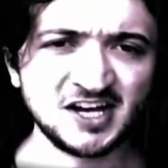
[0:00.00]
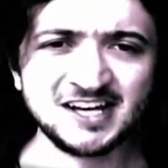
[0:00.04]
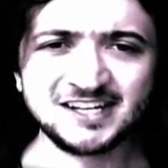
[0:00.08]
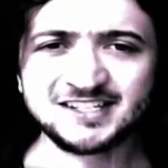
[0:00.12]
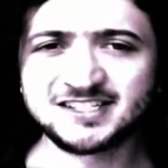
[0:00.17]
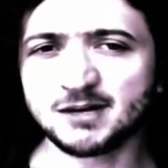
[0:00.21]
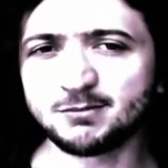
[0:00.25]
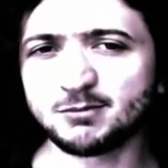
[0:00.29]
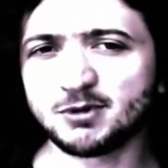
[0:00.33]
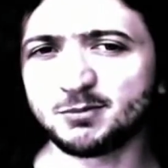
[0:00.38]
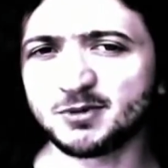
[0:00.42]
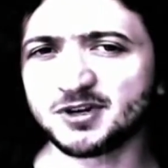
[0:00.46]

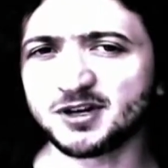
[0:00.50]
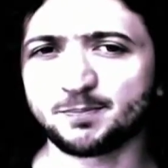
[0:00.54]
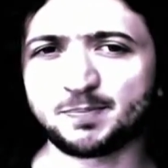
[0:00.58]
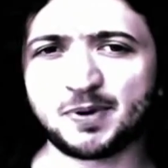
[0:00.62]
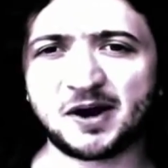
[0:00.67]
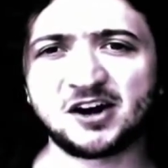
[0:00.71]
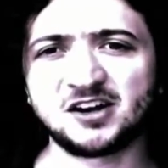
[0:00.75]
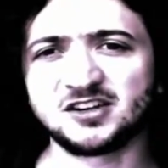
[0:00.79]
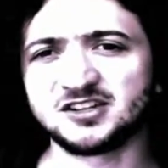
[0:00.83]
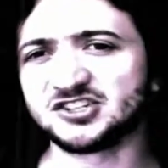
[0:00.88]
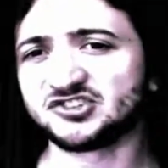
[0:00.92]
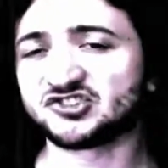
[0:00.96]
Zimmerman
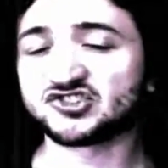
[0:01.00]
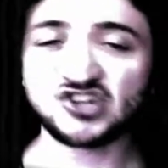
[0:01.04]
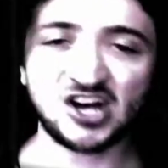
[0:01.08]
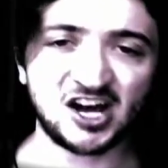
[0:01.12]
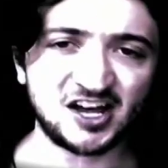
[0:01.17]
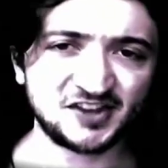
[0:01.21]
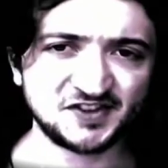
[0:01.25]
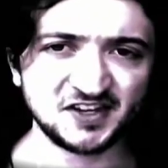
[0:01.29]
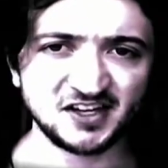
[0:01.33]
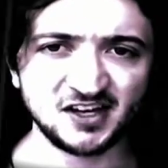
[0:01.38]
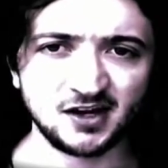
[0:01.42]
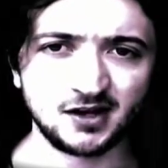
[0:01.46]
apparently
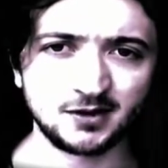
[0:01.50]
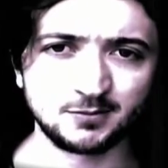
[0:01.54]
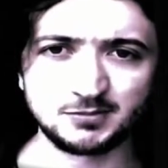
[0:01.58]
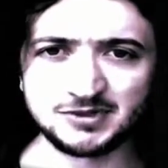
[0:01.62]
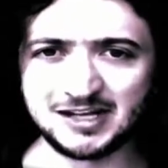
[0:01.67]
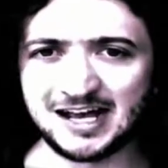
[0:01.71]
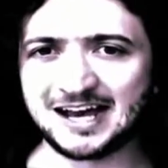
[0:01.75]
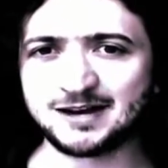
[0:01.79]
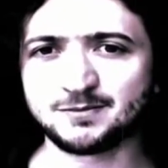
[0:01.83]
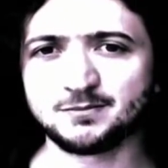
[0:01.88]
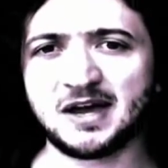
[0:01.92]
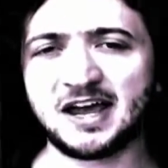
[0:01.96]
shot the young
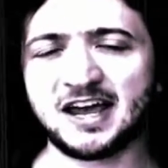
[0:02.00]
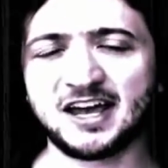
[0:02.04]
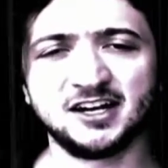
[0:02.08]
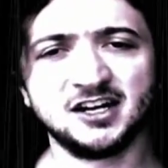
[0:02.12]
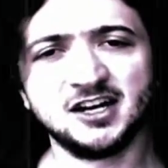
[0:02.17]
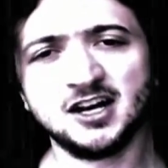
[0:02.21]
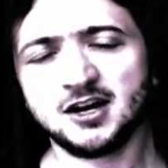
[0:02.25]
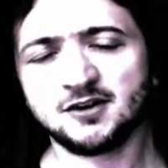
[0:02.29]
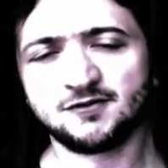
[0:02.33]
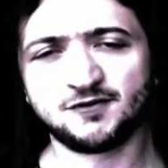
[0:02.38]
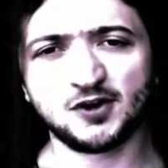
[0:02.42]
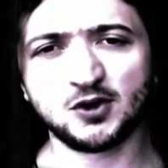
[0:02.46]
black man
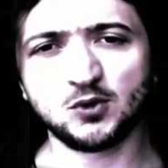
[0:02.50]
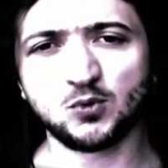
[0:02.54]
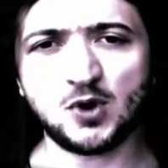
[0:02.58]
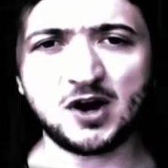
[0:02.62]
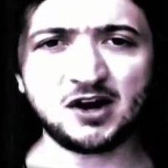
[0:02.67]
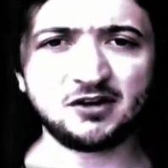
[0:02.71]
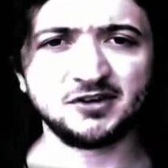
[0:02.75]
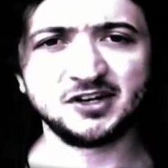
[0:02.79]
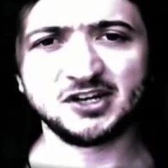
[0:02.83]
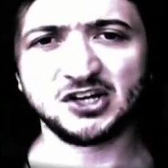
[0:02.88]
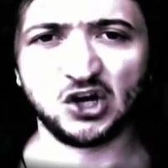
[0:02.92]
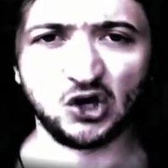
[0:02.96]
for
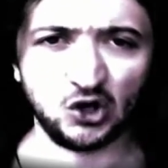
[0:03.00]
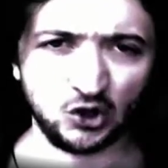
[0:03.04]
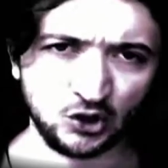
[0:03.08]
wearing a